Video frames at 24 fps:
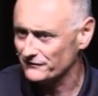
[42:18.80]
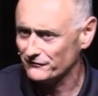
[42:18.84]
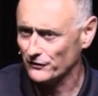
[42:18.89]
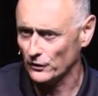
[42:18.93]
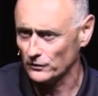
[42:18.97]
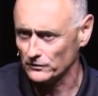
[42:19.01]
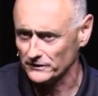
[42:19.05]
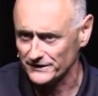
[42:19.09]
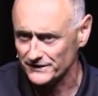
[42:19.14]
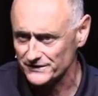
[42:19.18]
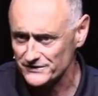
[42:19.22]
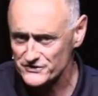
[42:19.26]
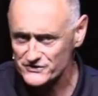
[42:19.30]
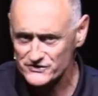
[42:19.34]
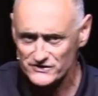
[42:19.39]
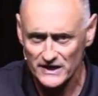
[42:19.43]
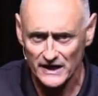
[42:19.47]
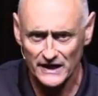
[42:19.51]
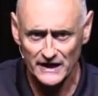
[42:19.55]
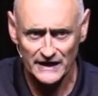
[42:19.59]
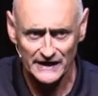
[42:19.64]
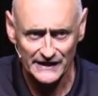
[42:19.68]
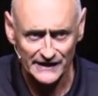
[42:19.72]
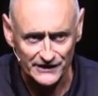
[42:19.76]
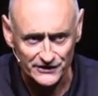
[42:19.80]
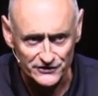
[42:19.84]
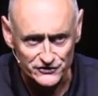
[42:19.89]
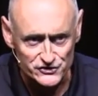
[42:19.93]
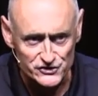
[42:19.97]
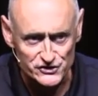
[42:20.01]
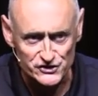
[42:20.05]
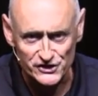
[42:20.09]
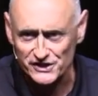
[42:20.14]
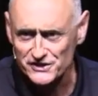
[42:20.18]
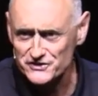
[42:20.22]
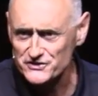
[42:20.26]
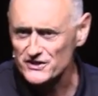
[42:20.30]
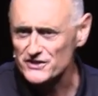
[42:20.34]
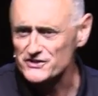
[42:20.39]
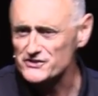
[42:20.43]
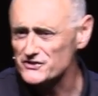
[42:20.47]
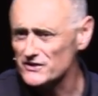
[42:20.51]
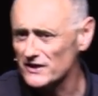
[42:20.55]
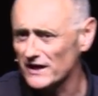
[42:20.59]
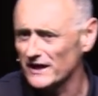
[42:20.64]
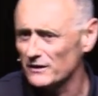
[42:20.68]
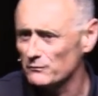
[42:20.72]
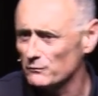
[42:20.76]
of holiness. In
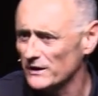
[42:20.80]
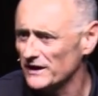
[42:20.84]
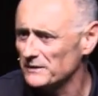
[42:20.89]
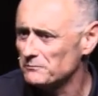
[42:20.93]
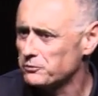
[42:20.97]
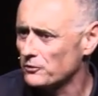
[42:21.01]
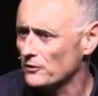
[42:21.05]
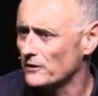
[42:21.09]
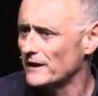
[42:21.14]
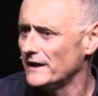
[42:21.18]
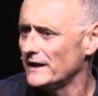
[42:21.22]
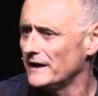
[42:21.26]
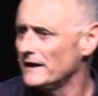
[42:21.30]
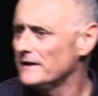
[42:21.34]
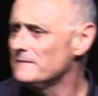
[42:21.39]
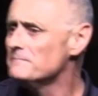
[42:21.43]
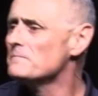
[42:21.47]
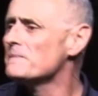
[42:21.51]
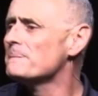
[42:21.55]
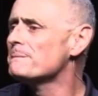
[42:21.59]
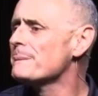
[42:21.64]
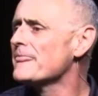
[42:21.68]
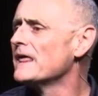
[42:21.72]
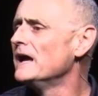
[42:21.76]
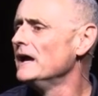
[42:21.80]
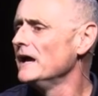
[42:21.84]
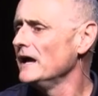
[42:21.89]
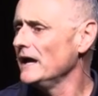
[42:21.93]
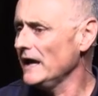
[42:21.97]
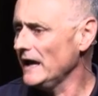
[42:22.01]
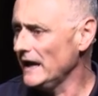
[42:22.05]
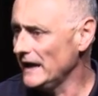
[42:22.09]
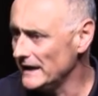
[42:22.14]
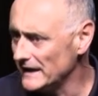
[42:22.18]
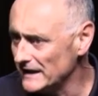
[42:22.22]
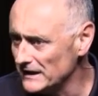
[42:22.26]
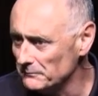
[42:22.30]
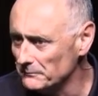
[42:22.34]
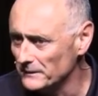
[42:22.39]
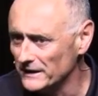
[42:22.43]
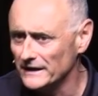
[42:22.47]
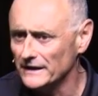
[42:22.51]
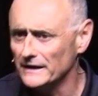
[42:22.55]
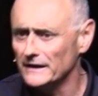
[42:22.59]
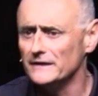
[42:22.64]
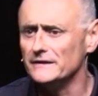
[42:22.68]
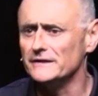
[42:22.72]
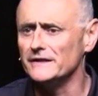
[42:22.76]
Jesus' name we pray.
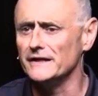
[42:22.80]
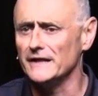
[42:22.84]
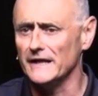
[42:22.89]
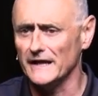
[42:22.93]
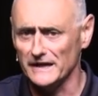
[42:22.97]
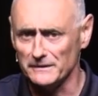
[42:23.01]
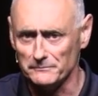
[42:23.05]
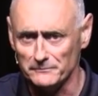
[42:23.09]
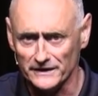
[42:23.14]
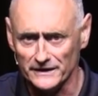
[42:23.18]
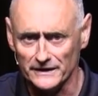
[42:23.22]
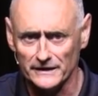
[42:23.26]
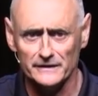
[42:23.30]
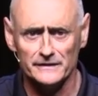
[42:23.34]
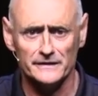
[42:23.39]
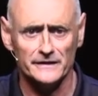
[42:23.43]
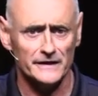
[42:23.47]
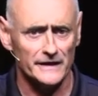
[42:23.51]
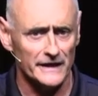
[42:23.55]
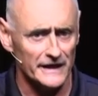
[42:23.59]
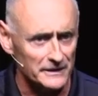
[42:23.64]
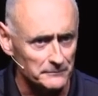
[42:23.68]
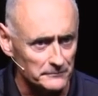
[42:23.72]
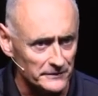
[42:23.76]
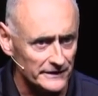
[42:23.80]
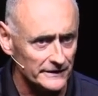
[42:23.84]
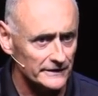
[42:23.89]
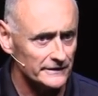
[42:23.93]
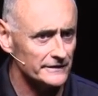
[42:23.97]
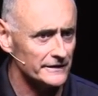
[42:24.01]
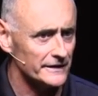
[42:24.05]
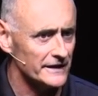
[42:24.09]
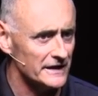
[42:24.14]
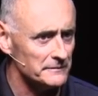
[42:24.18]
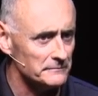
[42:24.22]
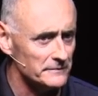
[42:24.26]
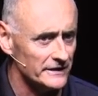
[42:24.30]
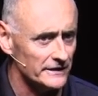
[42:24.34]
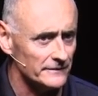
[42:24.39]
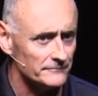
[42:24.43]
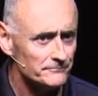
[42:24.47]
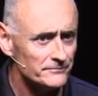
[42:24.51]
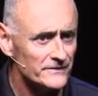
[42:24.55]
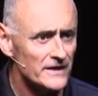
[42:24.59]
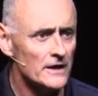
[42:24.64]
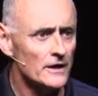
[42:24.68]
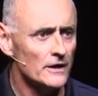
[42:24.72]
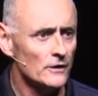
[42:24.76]
Amen and amen and amen and
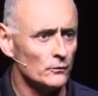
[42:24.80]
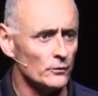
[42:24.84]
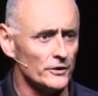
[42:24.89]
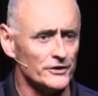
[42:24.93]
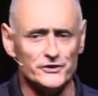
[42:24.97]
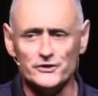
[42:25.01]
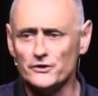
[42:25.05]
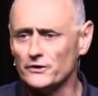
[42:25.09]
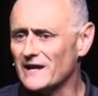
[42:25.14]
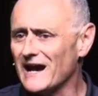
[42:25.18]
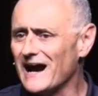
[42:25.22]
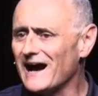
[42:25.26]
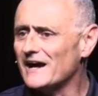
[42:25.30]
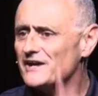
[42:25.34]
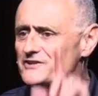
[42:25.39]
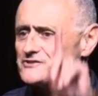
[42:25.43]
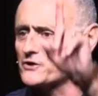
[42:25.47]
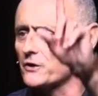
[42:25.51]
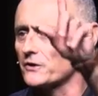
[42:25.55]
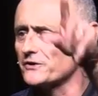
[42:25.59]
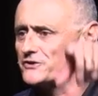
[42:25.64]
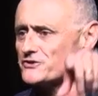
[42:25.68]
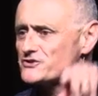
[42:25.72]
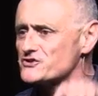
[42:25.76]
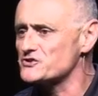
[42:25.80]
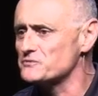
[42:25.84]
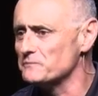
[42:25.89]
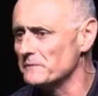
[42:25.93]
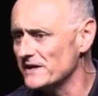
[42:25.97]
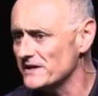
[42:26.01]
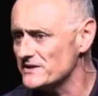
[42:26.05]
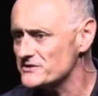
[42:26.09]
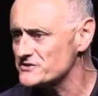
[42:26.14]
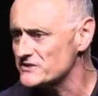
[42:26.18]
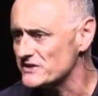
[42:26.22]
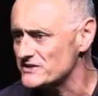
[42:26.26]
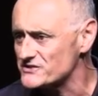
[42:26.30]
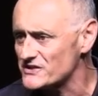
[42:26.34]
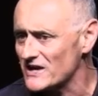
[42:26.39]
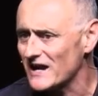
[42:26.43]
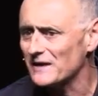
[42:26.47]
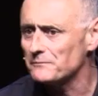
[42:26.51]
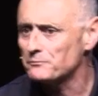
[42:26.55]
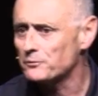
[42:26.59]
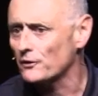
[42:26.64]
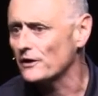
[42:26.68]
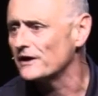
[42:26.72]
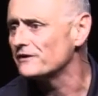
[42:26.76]
amen. Where you guys are dismissed as
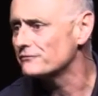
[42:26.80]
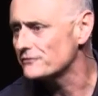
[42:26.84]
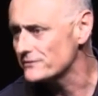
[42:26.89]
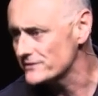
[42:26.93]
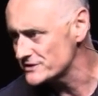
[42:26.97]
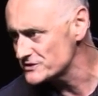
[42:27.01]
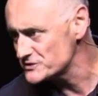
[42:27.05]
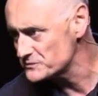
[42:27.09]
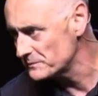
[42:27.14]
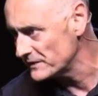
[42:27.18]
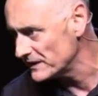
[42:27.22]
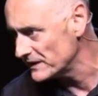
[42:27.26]
I pray for these